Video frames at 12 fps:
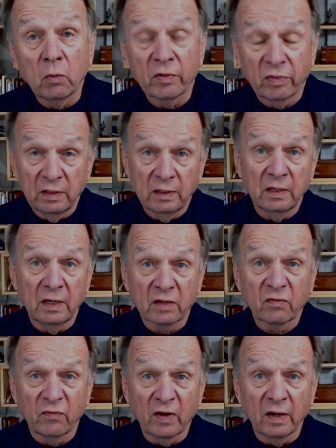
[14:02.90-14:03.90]
the next
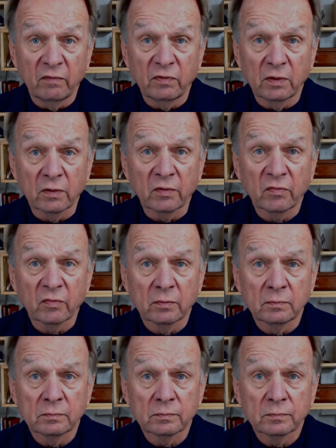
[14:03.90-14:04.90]
five years.
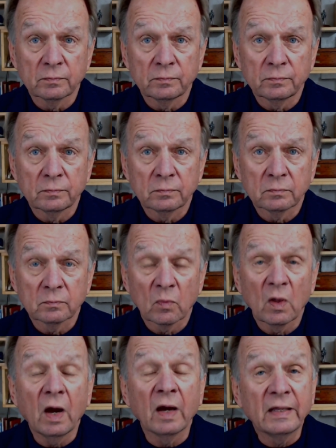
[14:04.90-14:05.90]

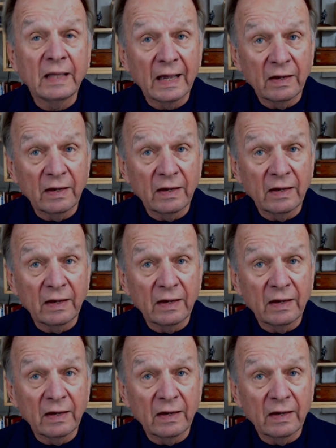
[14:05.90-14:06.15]
Again,